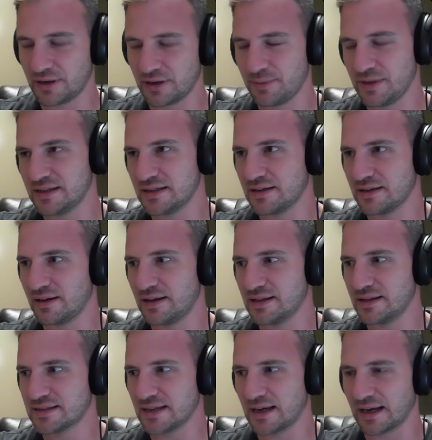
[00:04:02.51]
I mean,
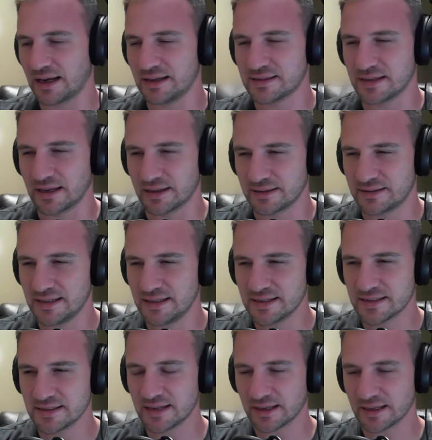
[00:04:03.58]
it's a
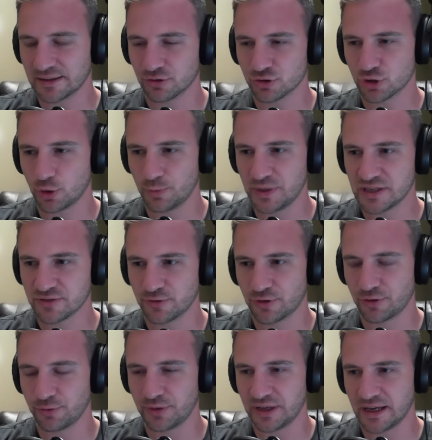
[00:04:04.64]
decent technical showpiece for
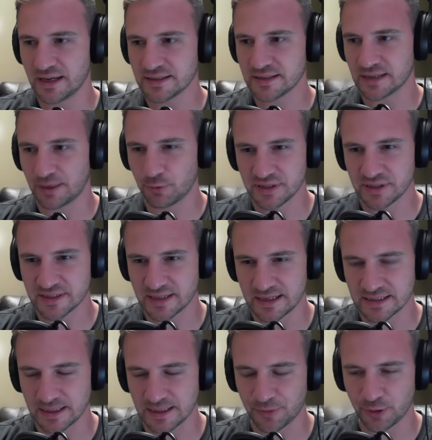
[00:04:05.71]
the 3DS. I wouldn't say
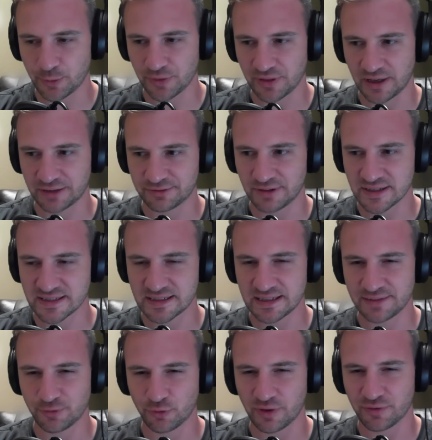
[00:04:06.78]
it's up there with like Resident
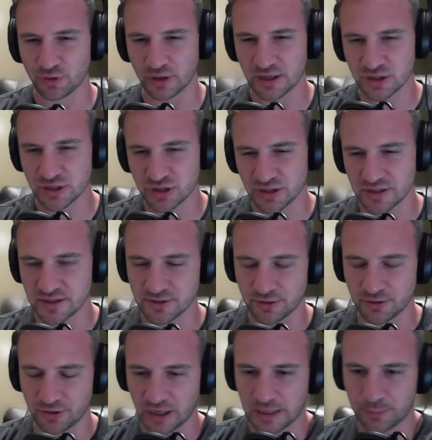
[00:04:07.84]
Evil Revelations
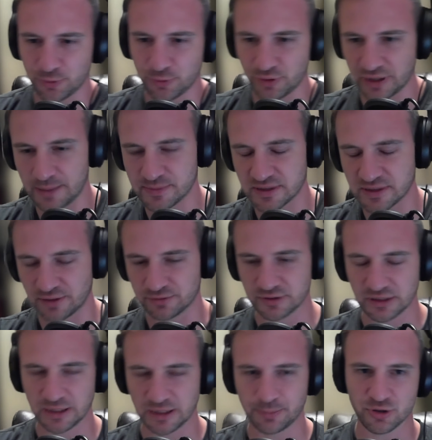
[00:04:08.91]
or a couple of the games that
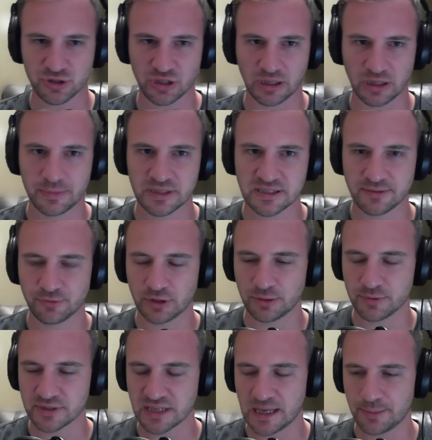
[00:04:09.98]
really push the limits of what it
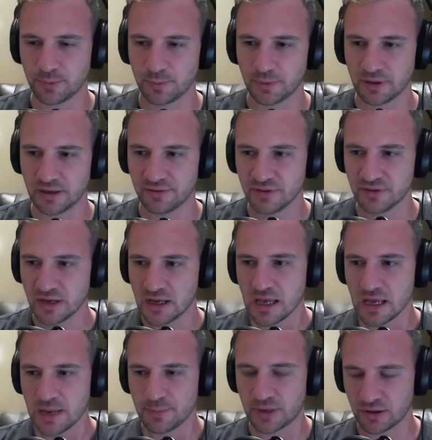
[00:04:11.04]
was capable of,
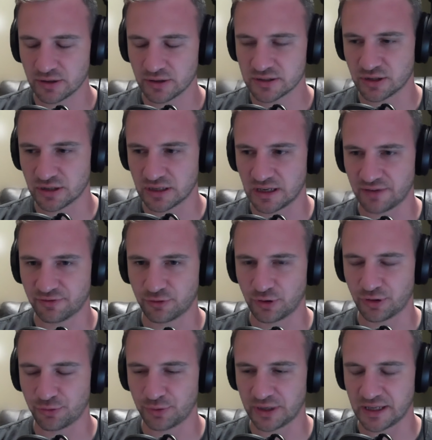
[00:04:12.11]
but it looked good enough for
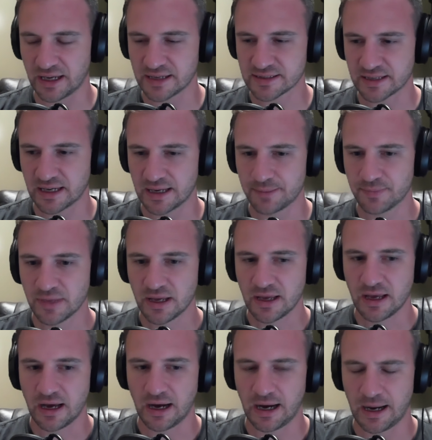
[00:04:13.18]
a 3DS game.
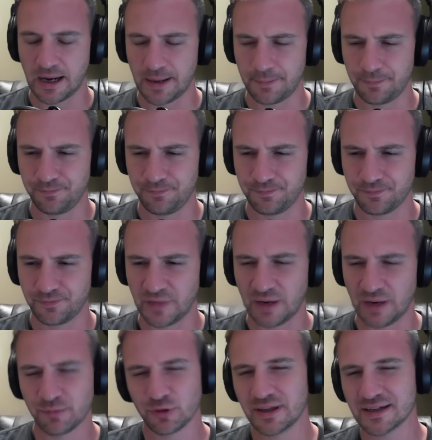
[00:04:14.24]
I'm
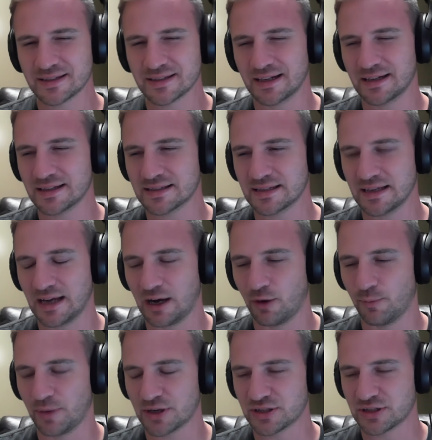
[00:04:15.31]
really excited to see how
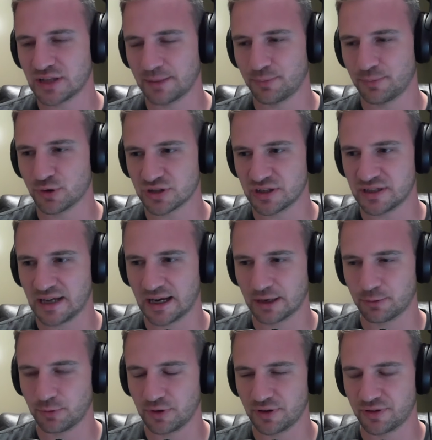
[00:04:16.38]
much they can push the
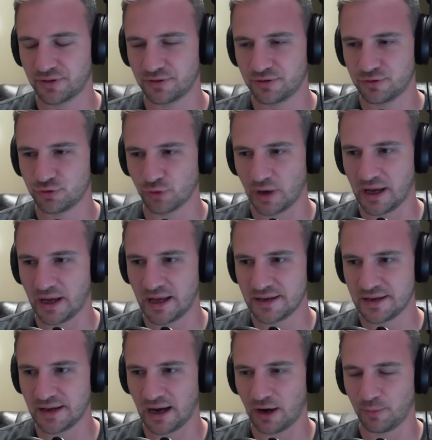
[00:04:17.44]
tech with
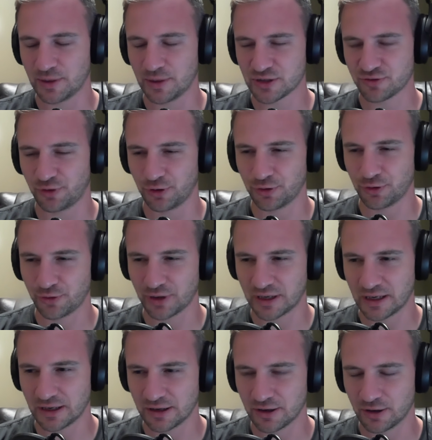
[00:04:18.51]
Dread, how much further it
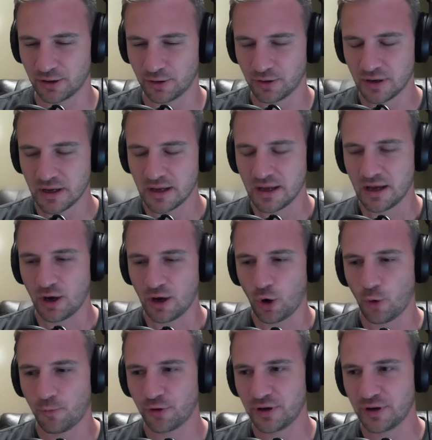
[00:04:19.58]
can go.
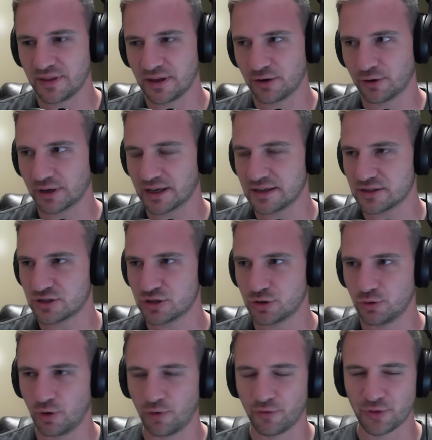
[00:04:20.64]
Hopefully they don't get
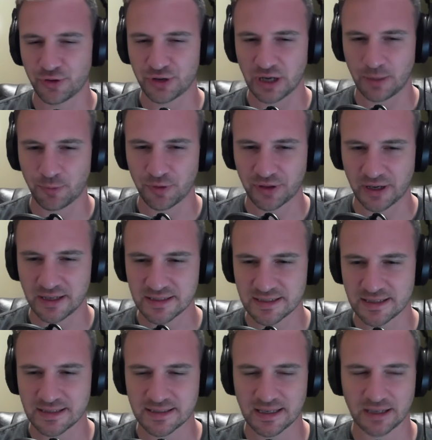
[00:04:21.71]
too over the top with
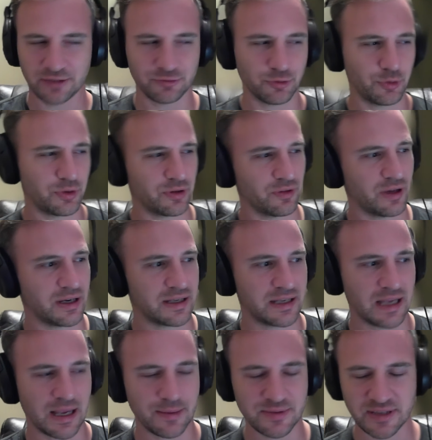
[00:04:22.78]
cutscenes that can ruin a lot of
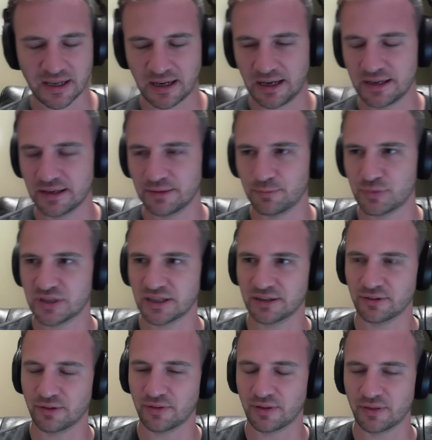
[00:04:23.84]
games. Like, I didn't
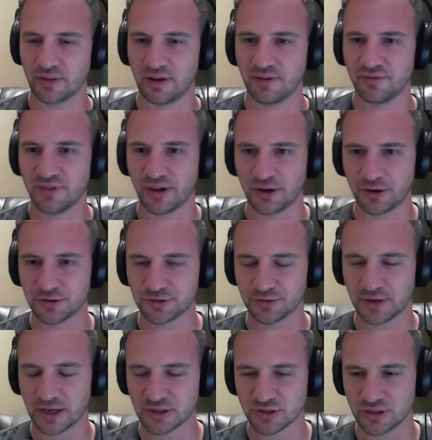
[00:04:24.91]
particularly love that art
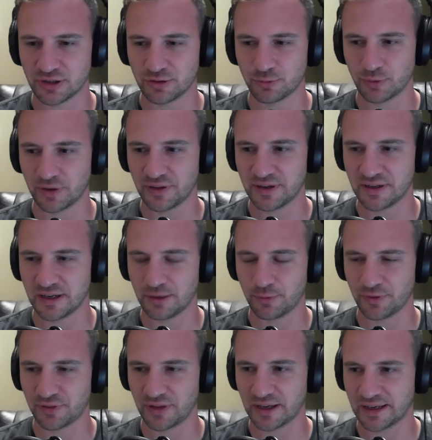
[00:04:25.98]
direction when they did it
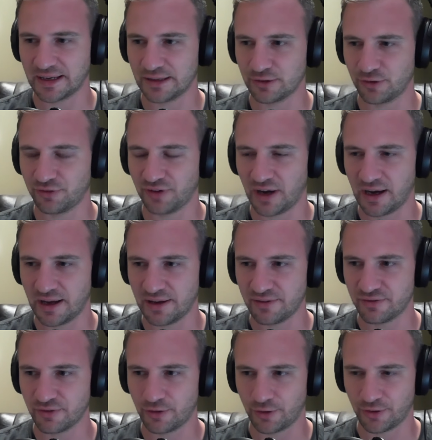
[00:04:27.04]
with like Halo
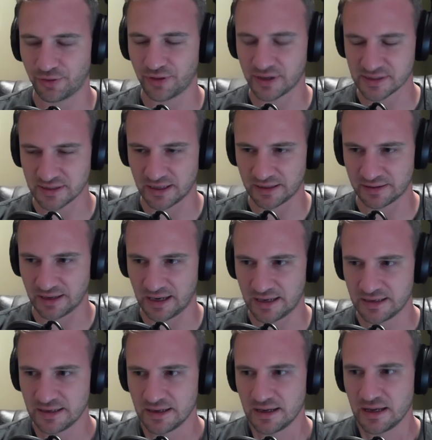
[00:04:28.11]
5 or things like that.